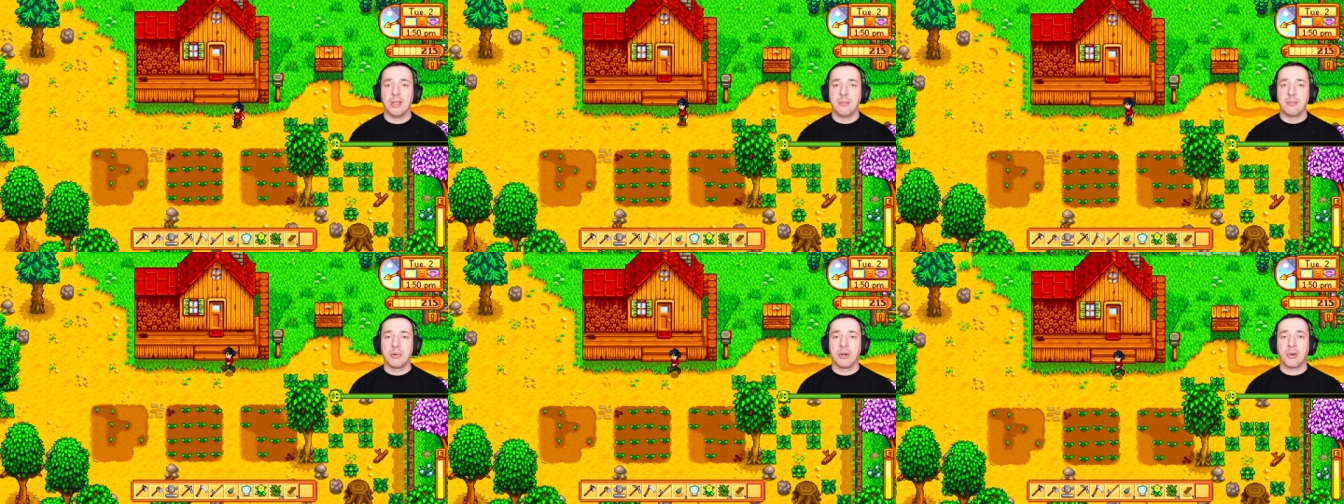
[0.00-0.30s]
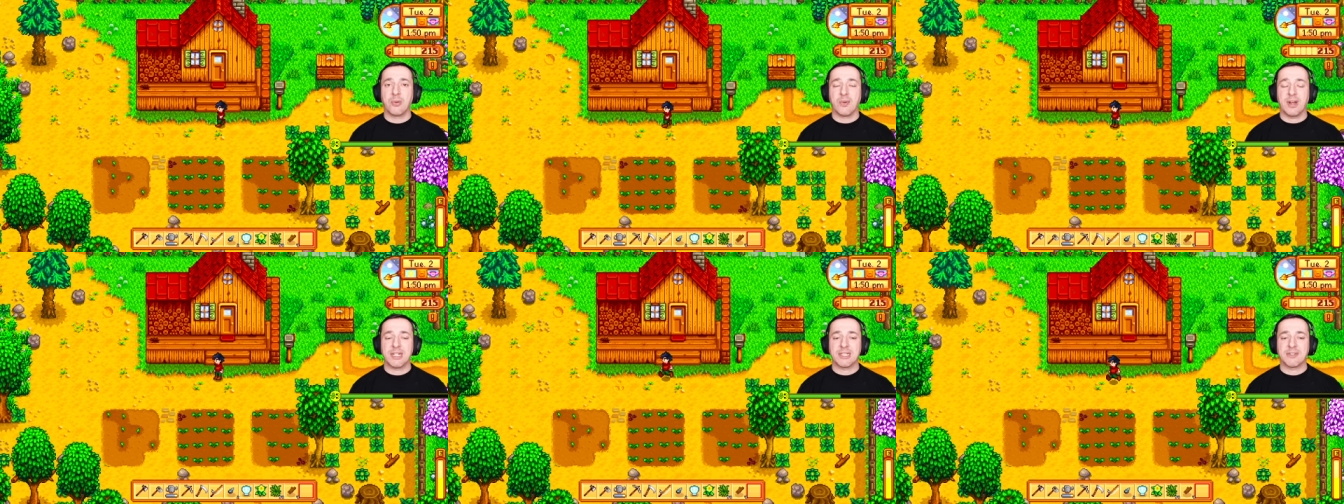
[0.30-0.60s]

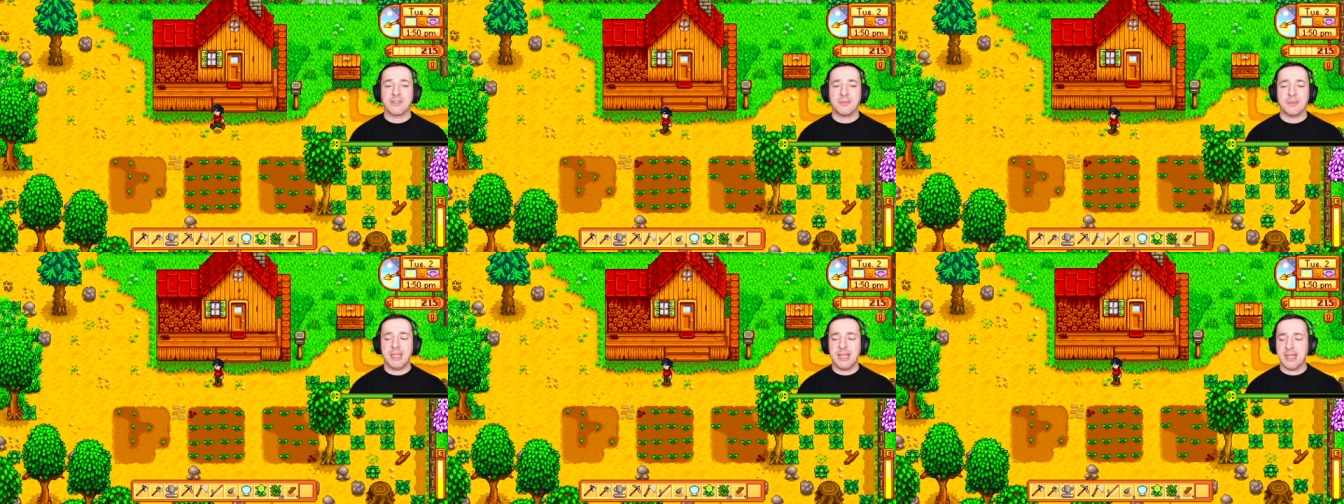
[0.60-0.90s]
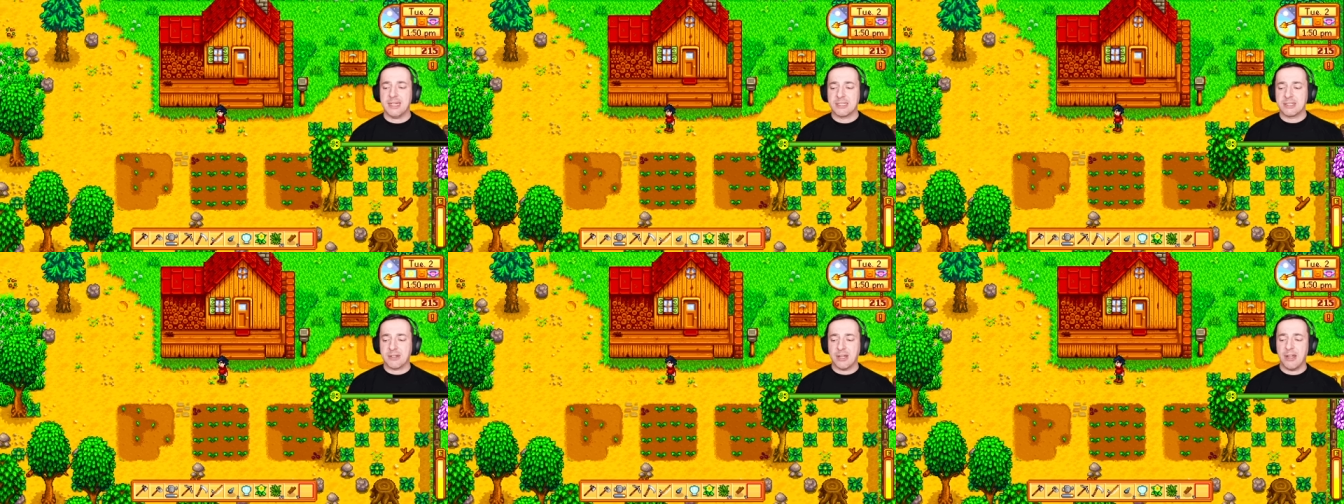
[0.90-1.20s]
progress from
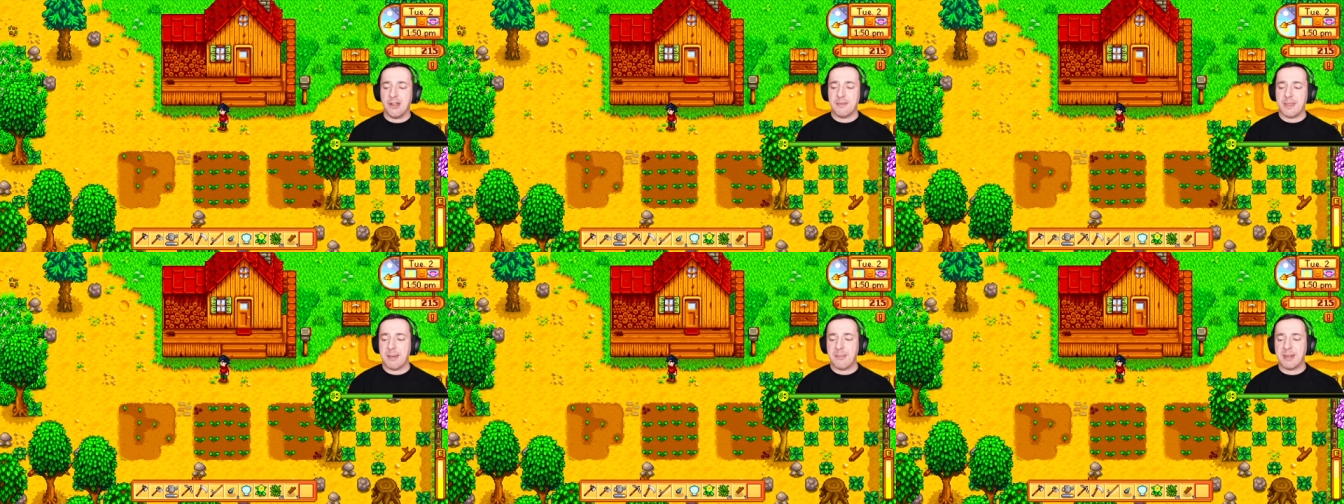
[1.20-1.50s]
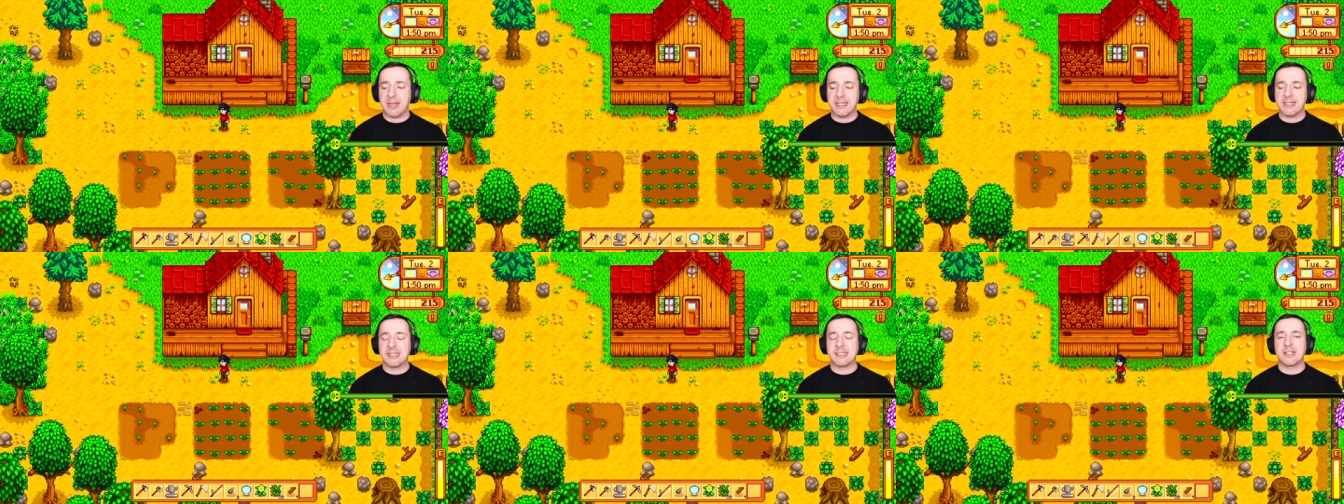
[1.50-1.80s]
there. So I hope that
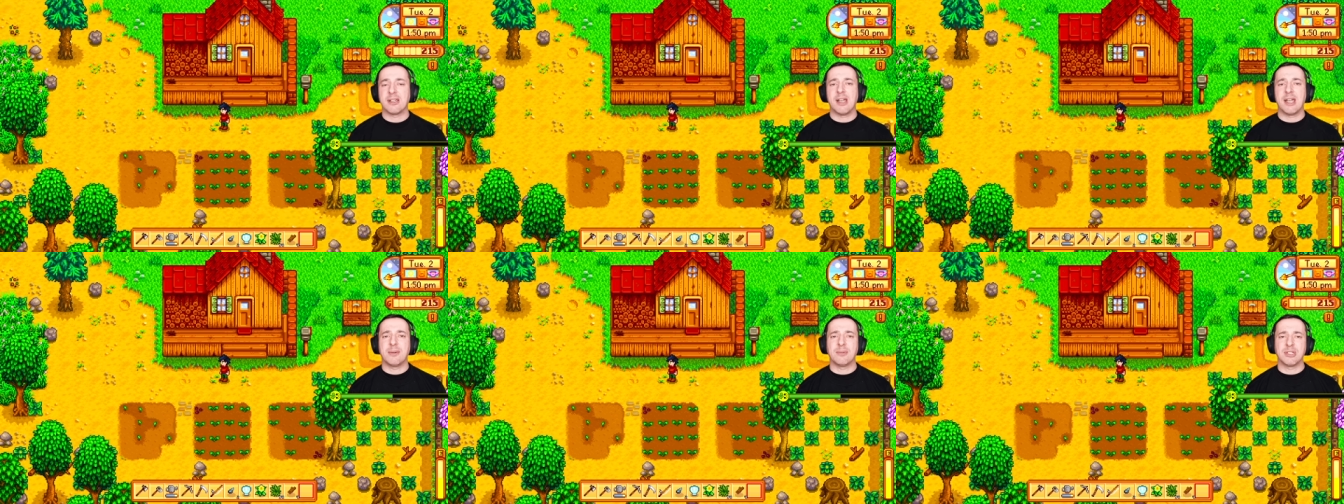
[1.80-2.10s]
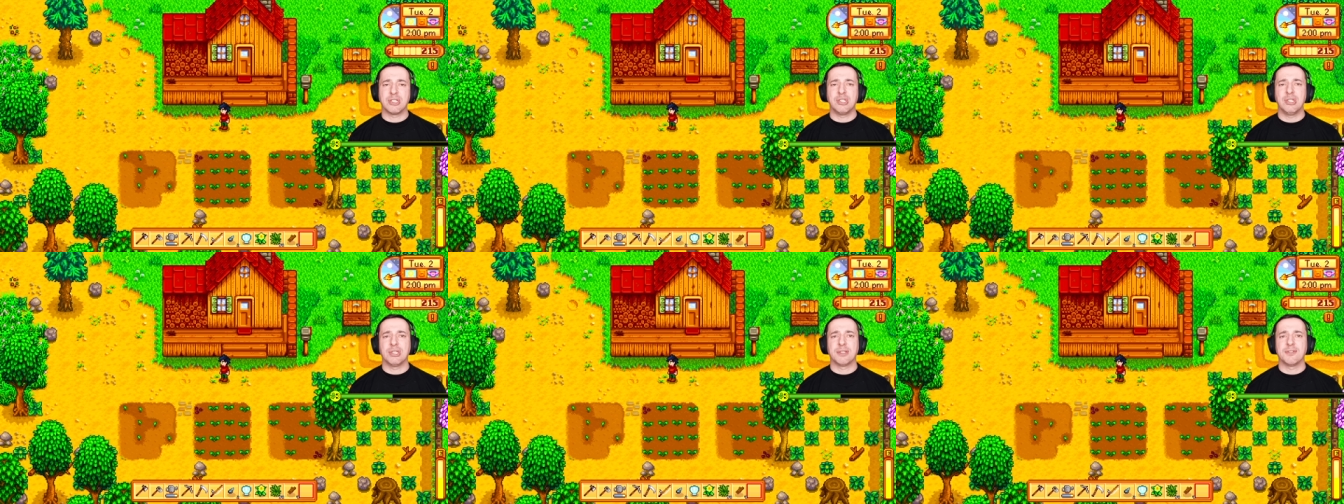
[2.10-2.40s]
beginner's guide
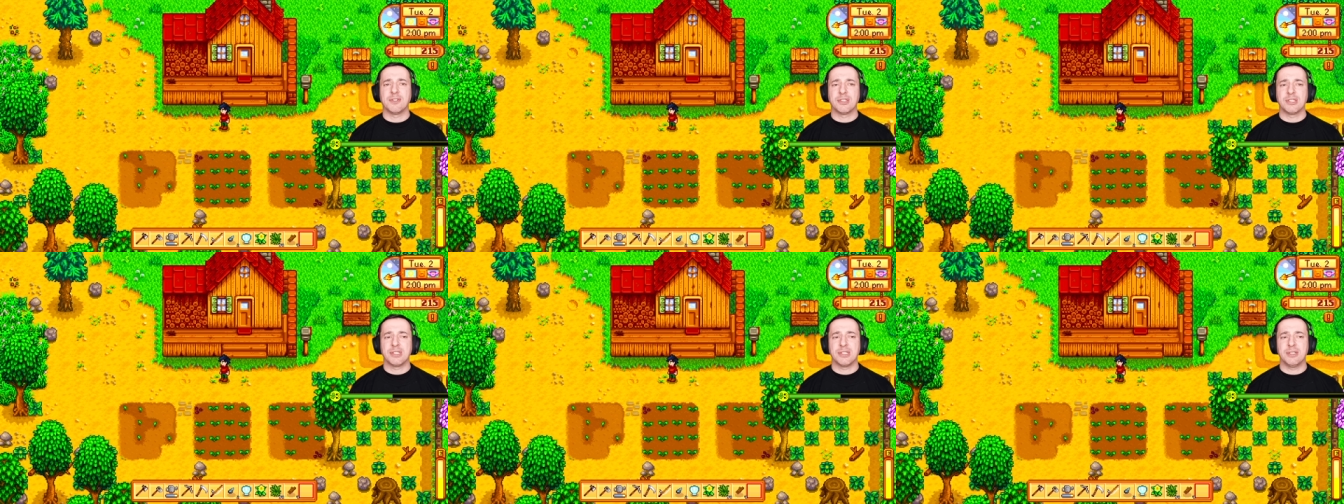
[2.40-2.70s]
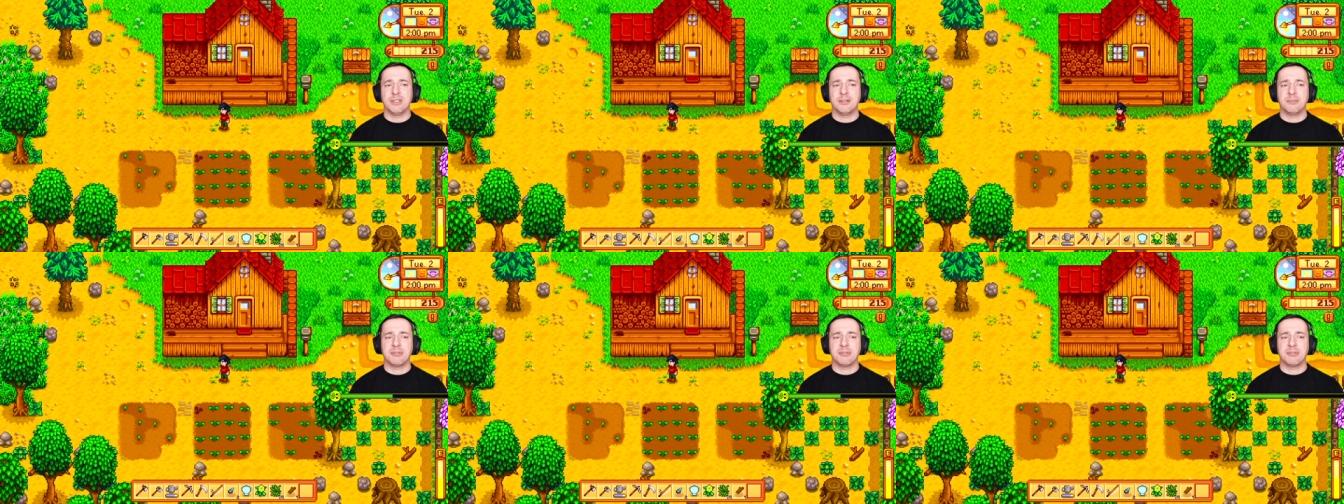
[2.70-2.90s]
was useful too.